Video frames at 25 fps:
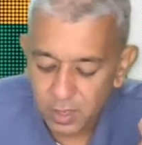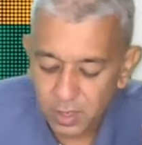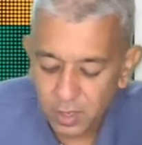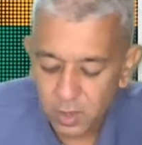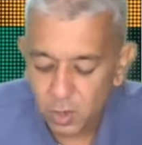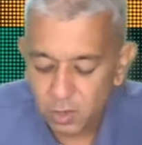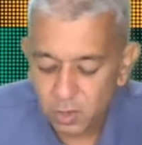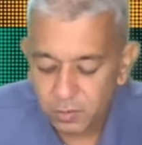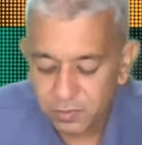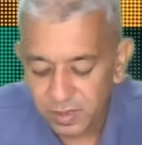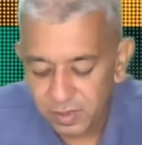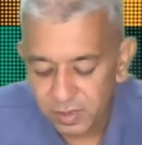of
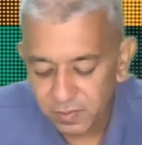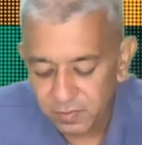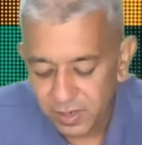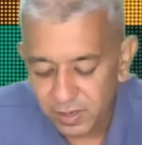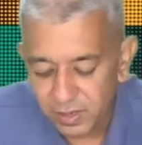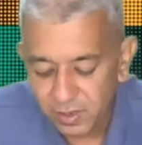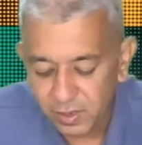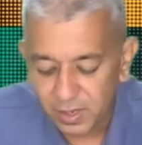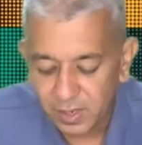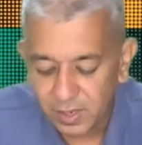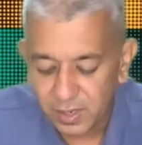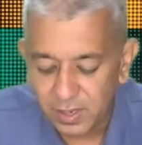
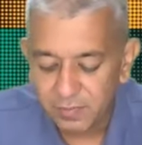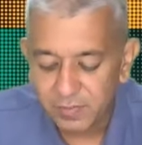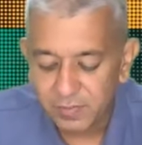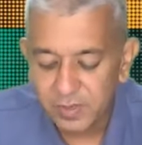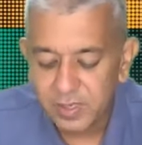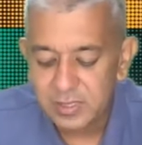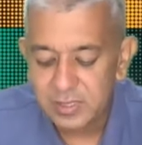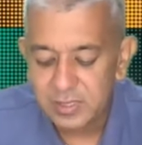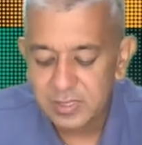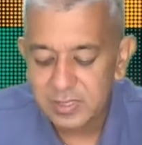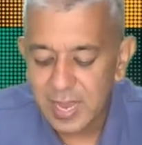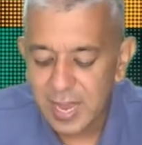inventory
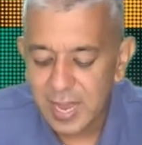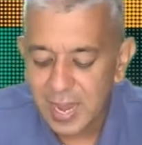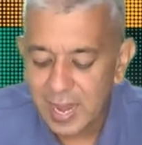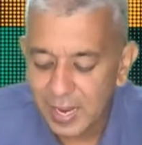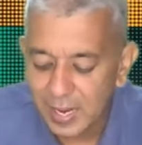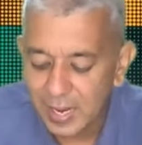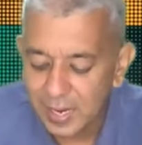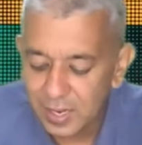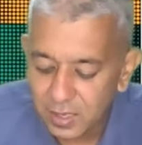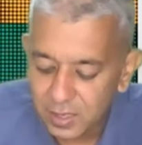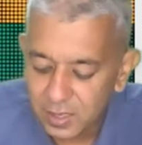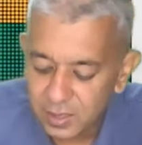levels
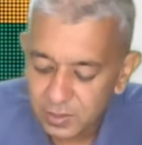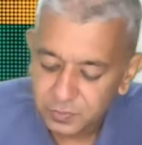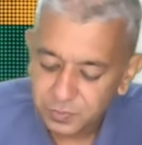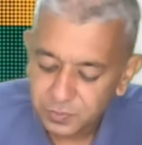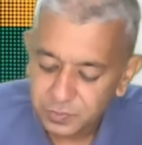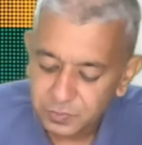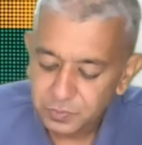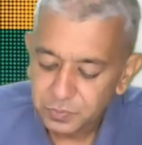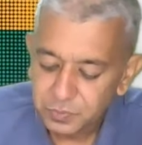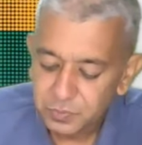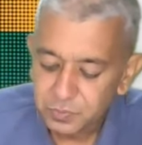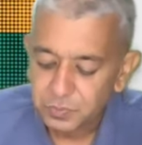and
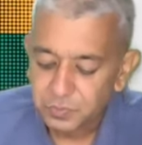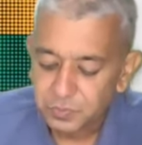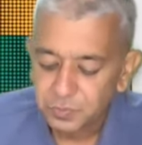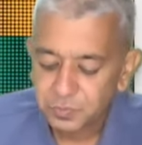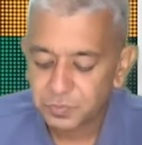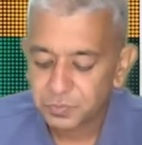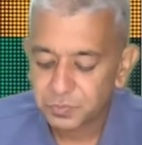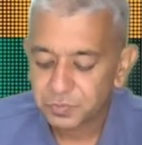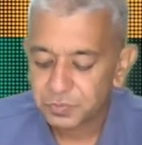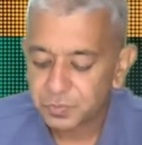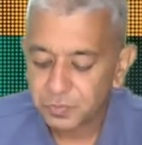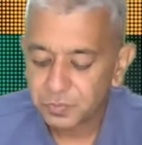
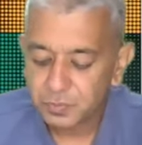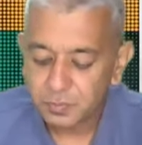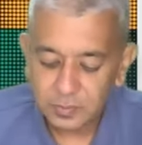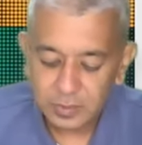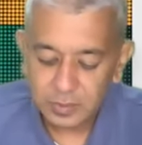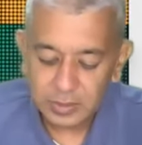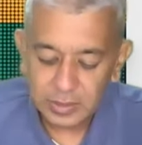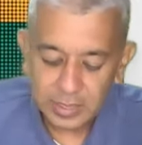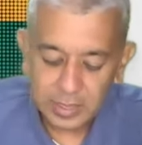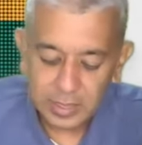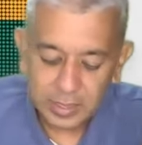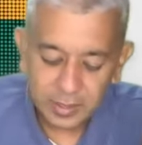
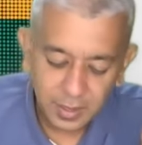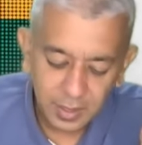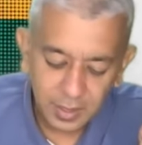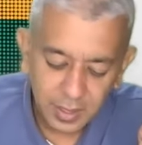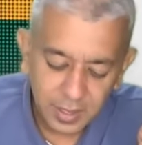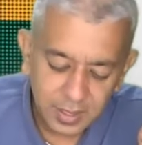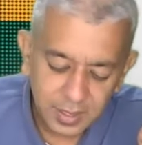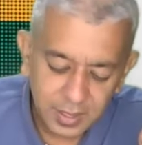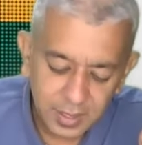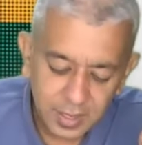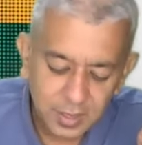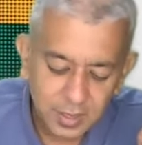
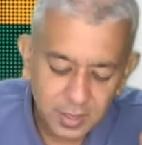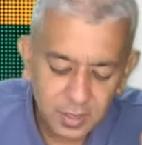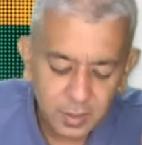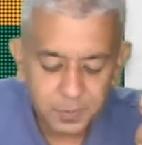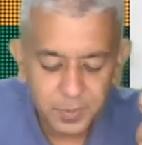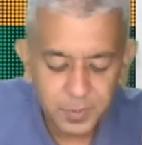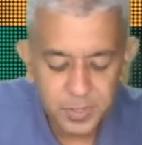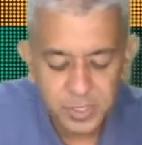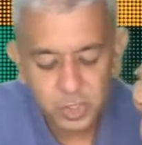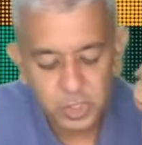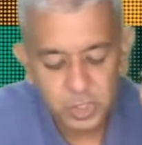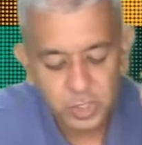triggering the
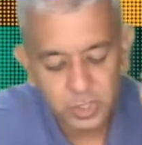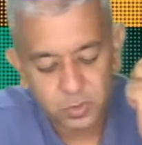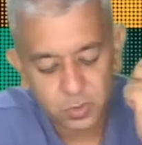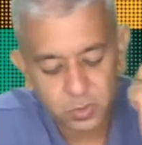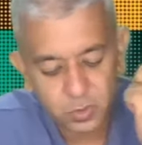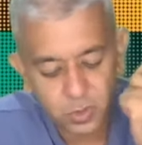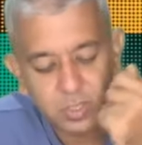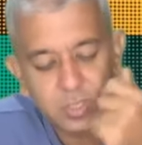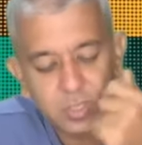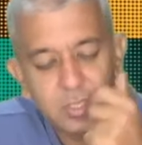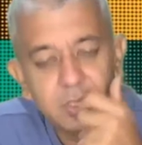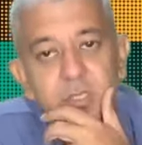purchase
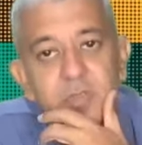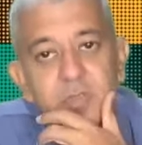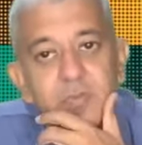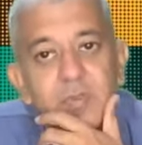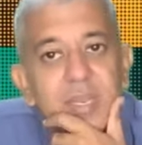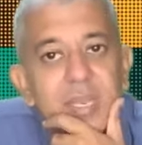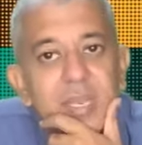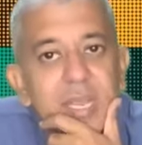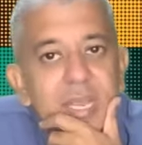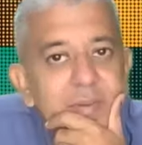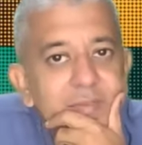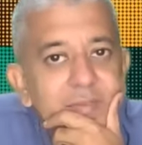orders when
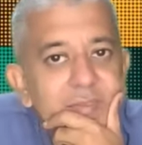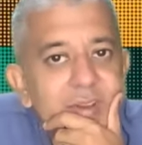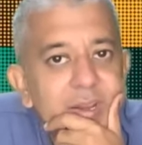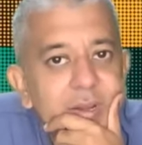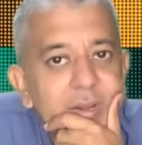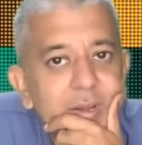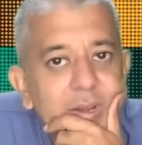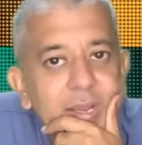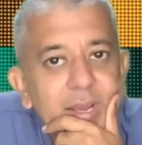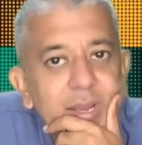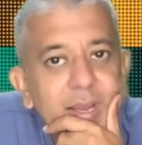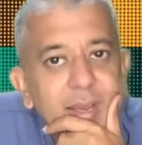
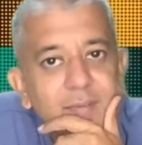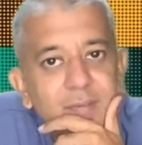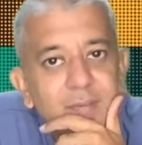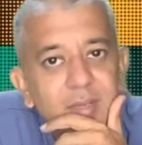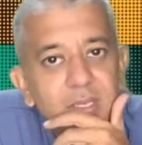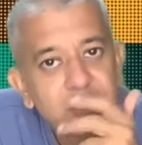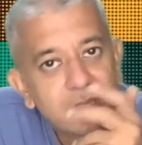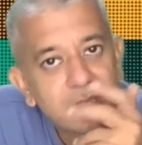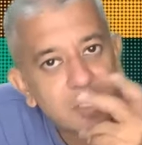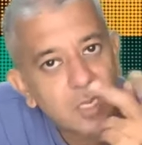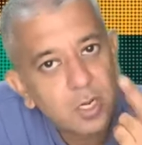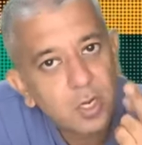inventory levels
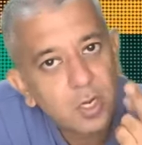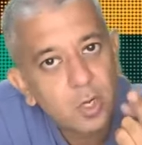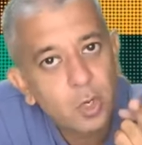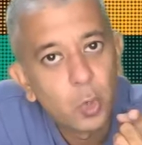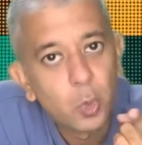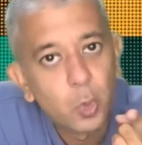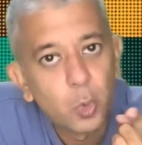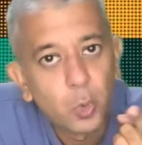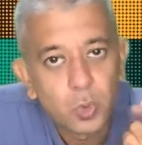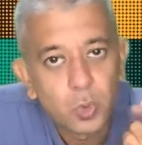are low.